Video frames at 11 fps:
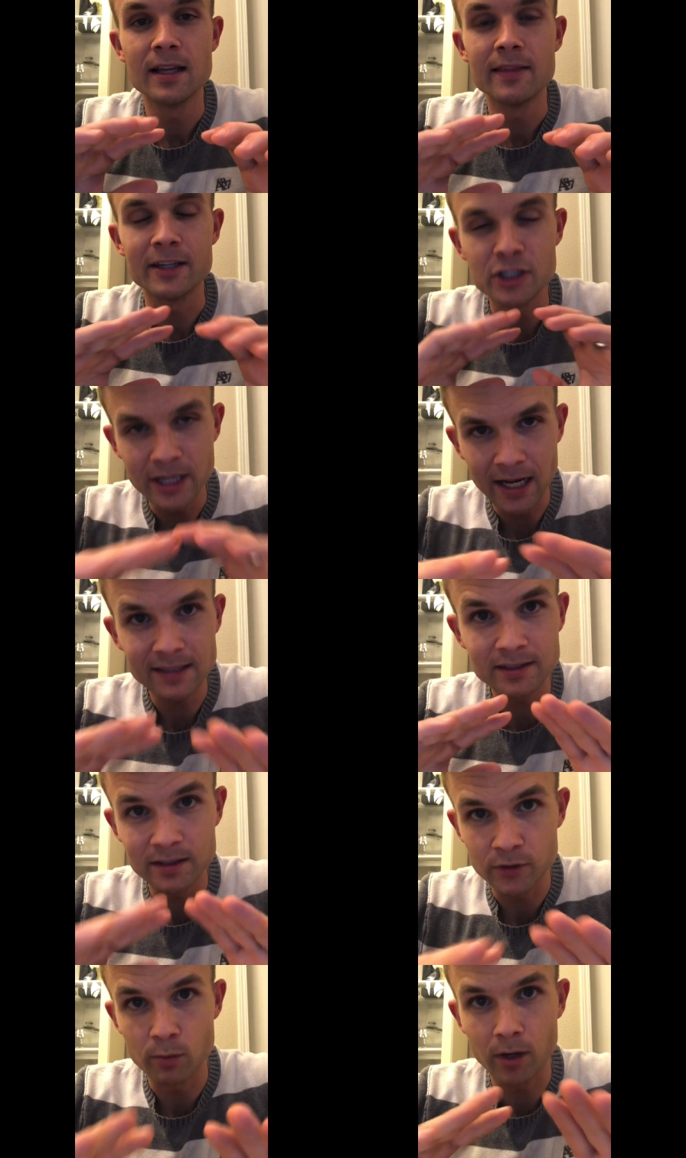The chances
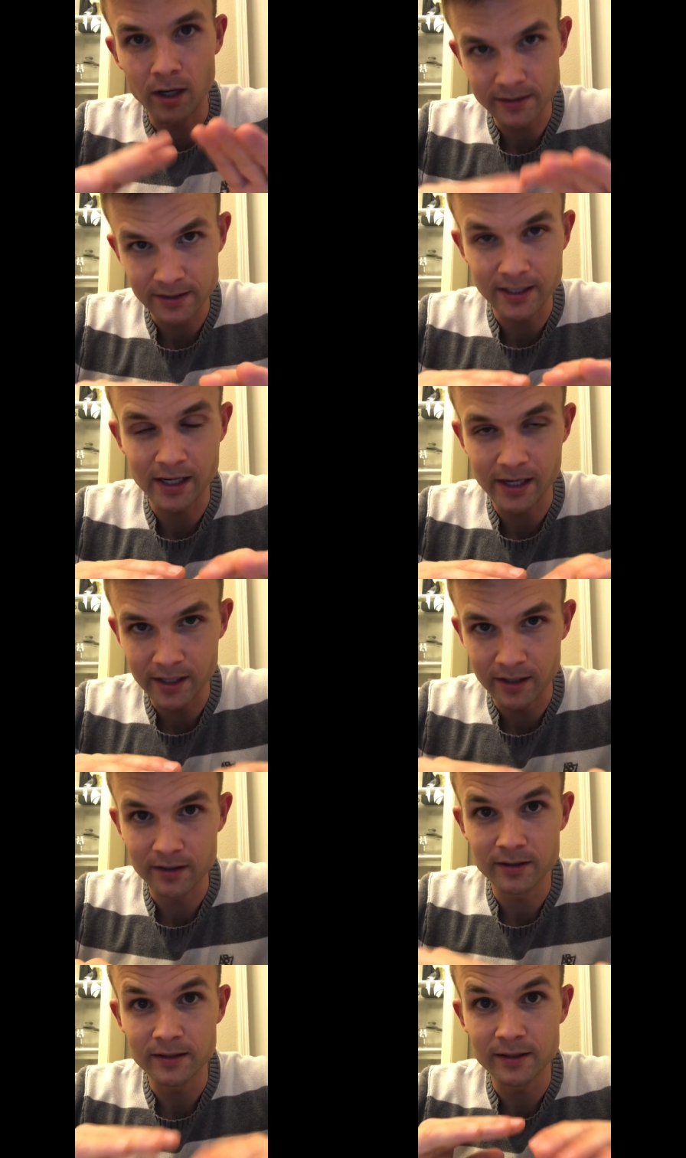of your Boston
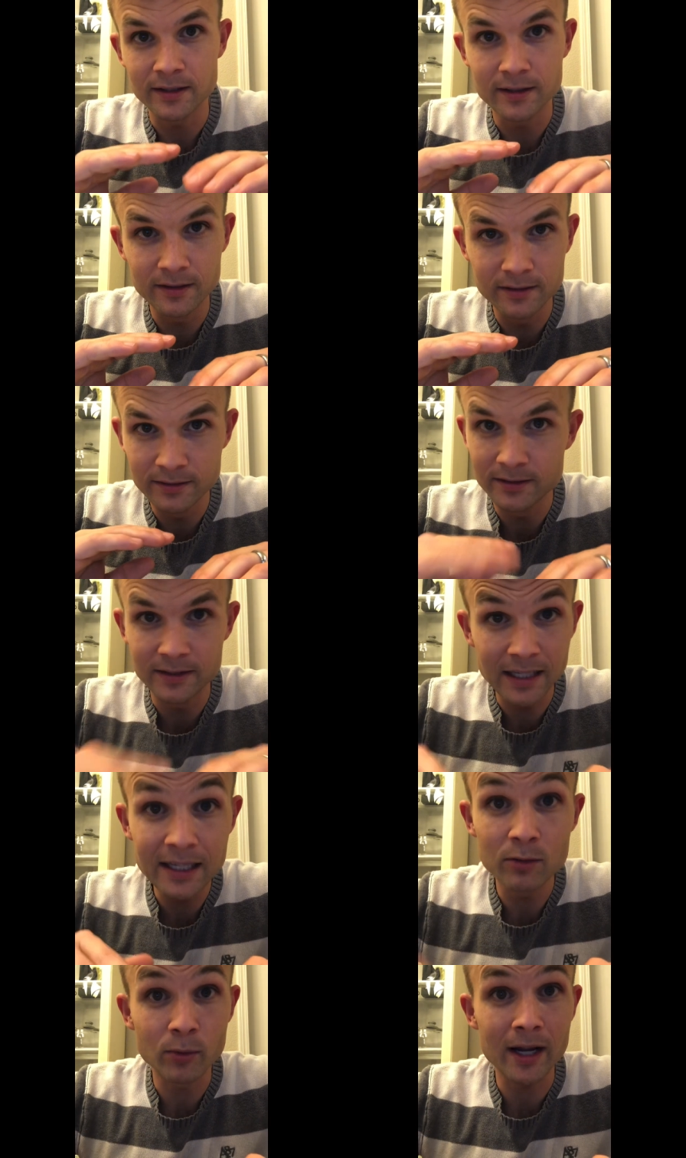Terrier
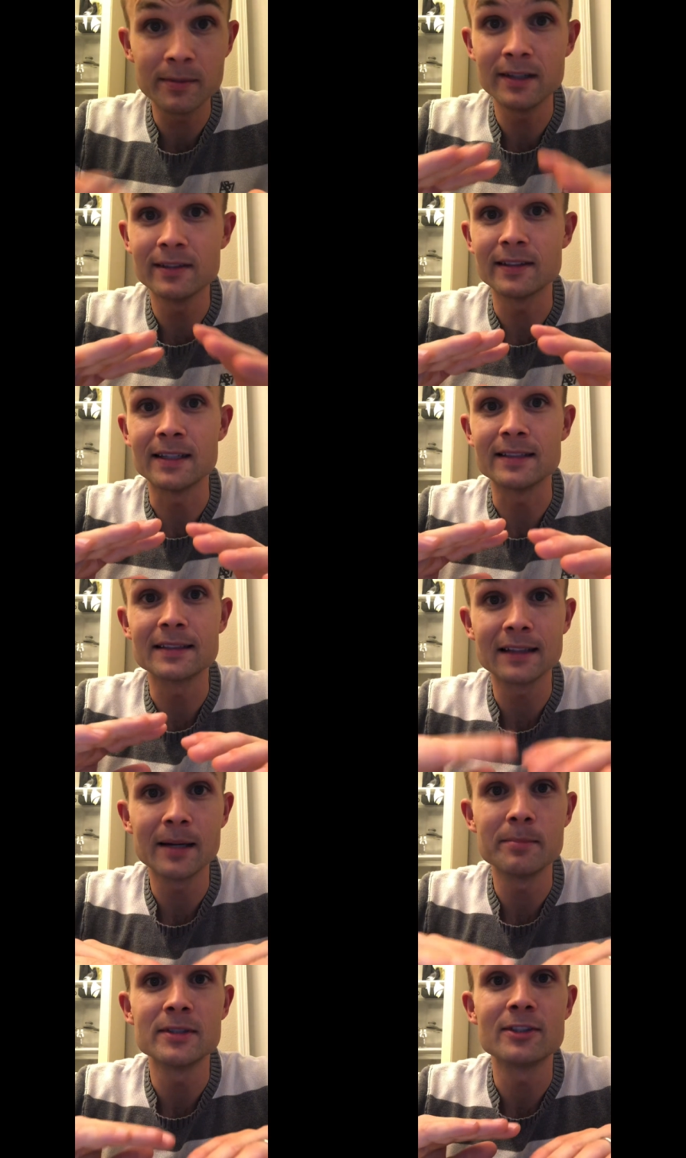getting rabies is
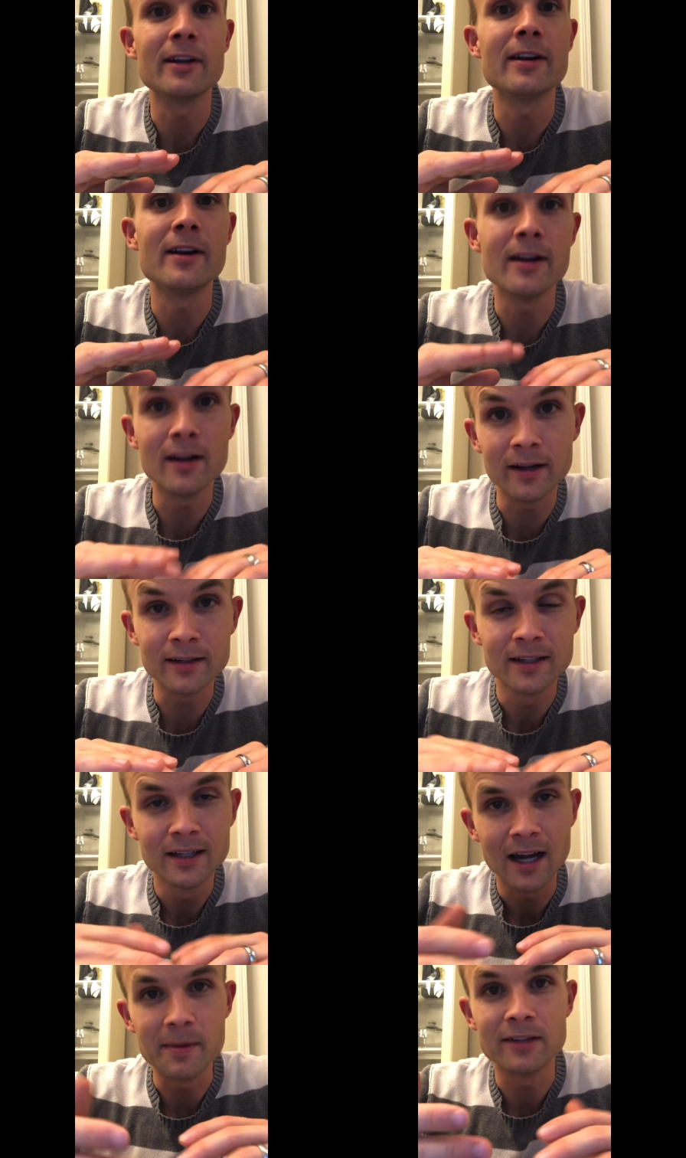slim to none.
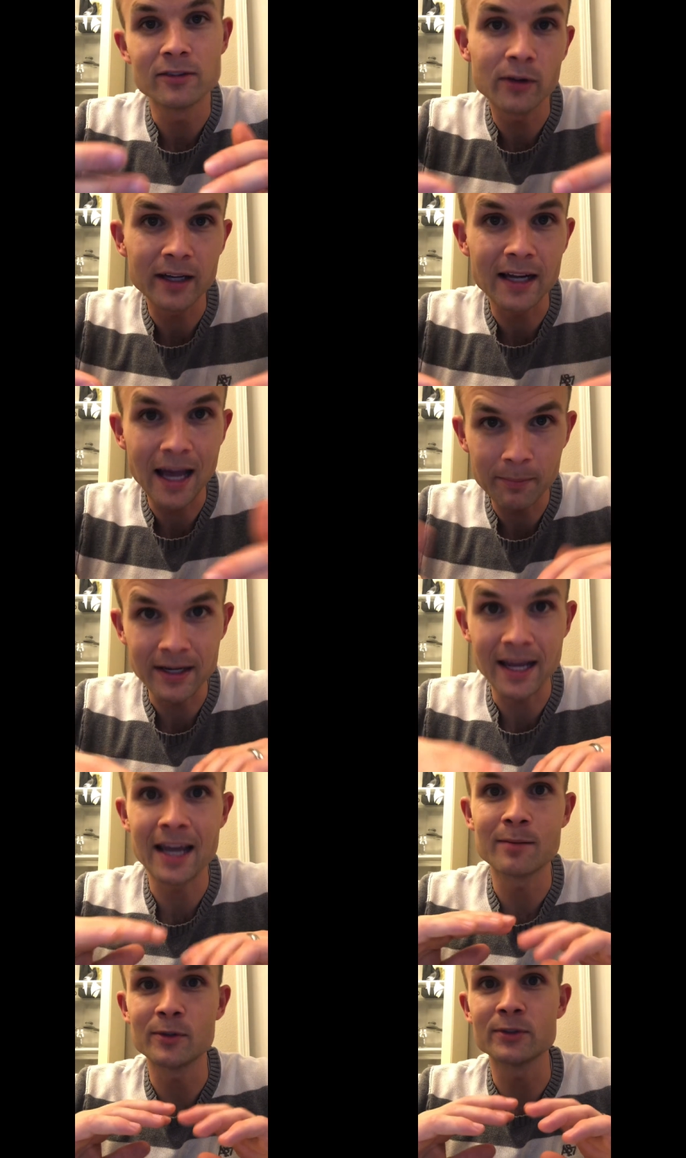I mean, it's only going to happen to
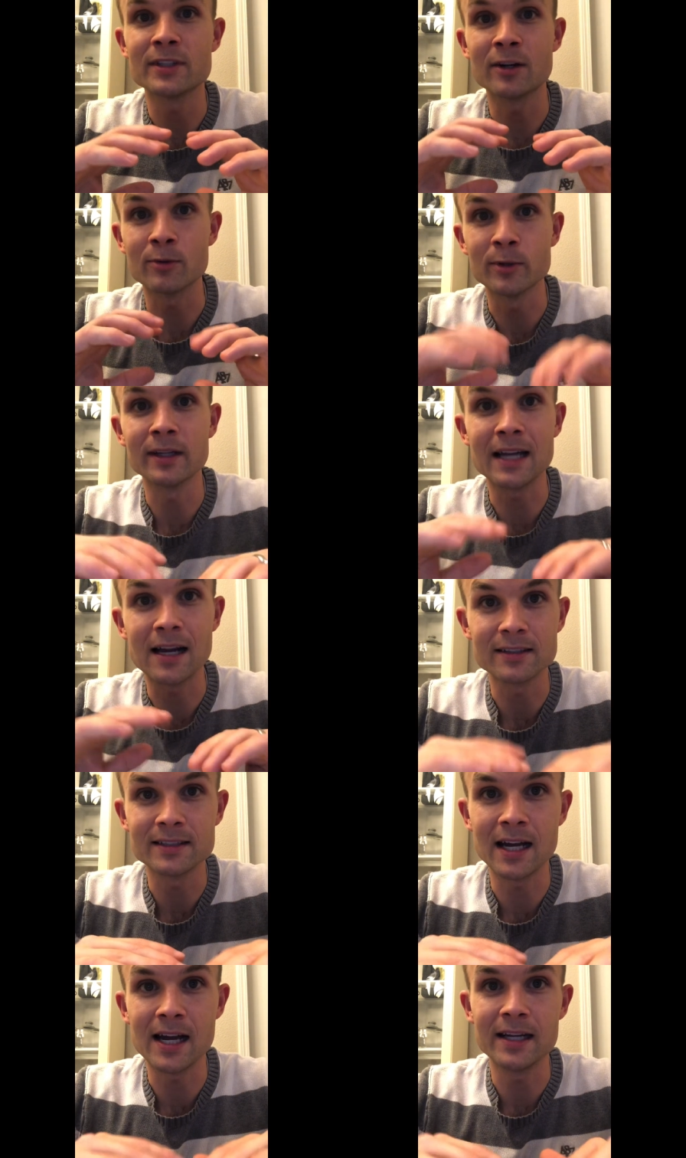animals that are really
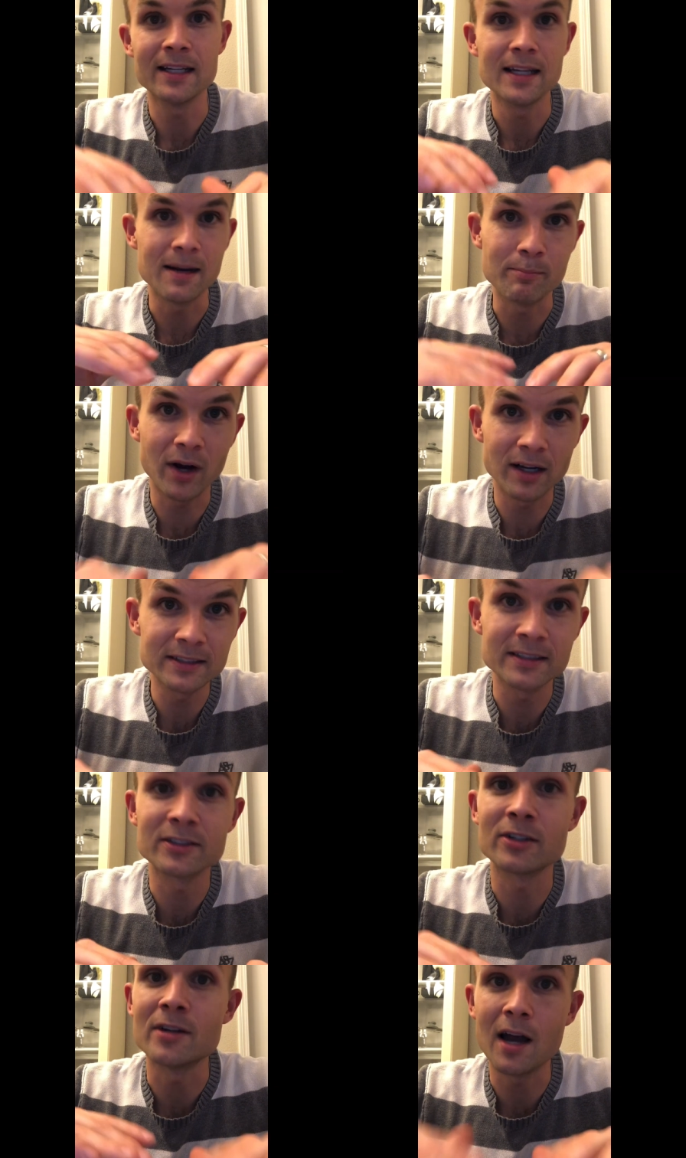outside, and Bostons
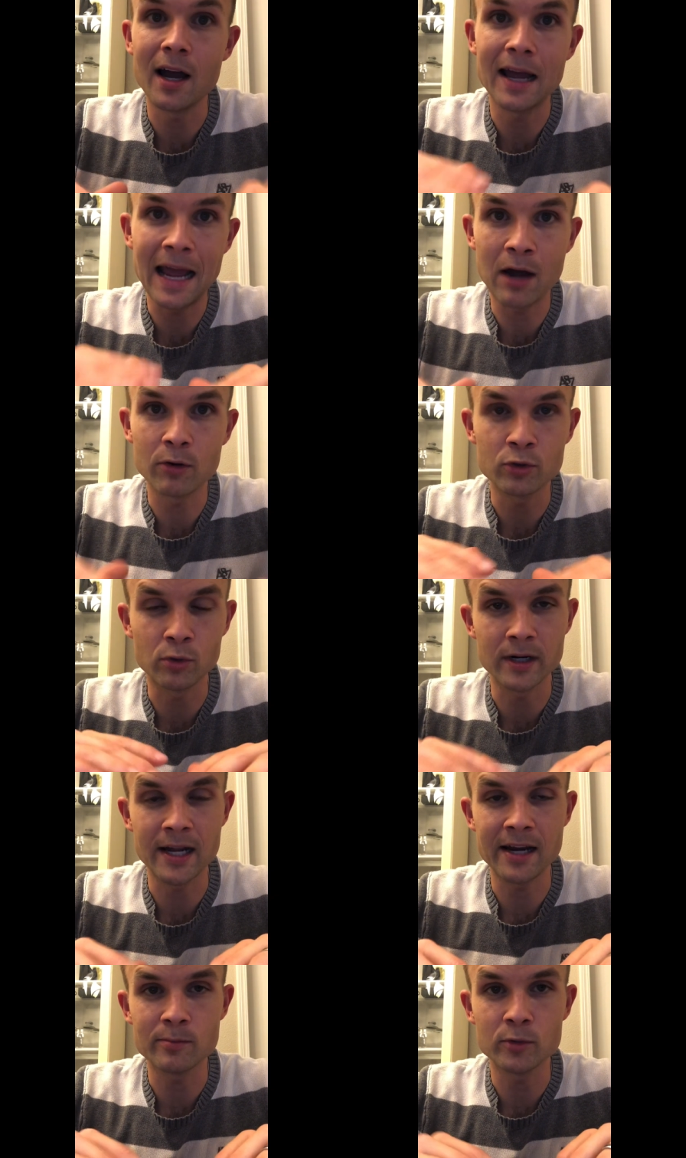are not outdoor
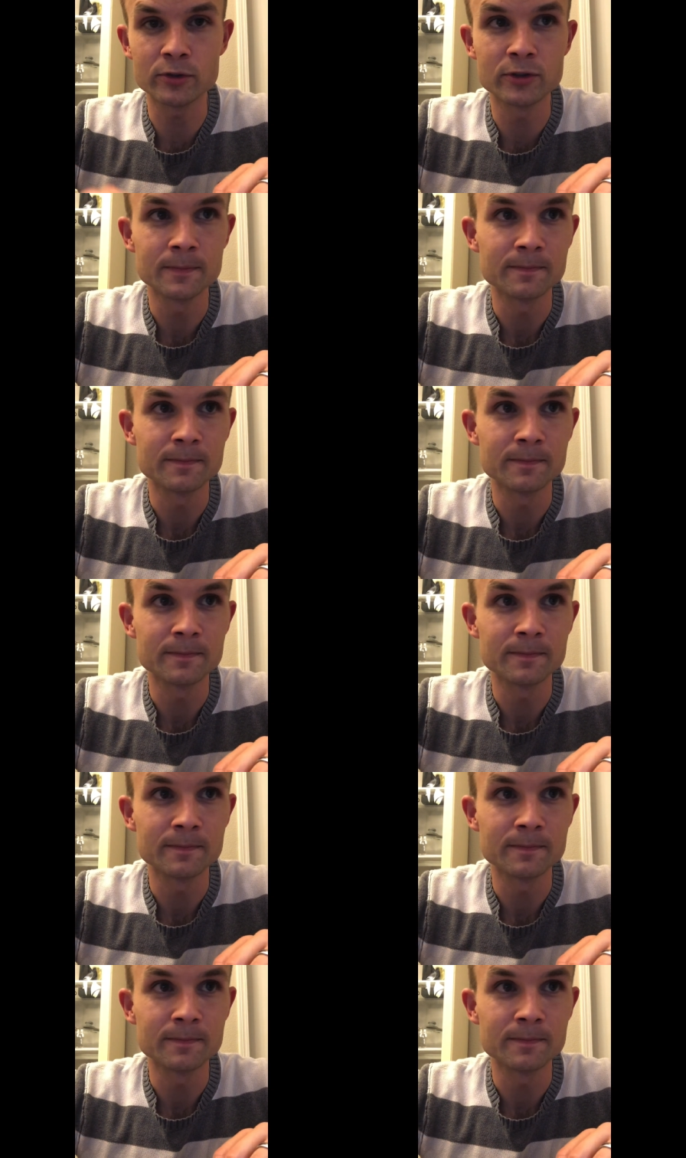animals.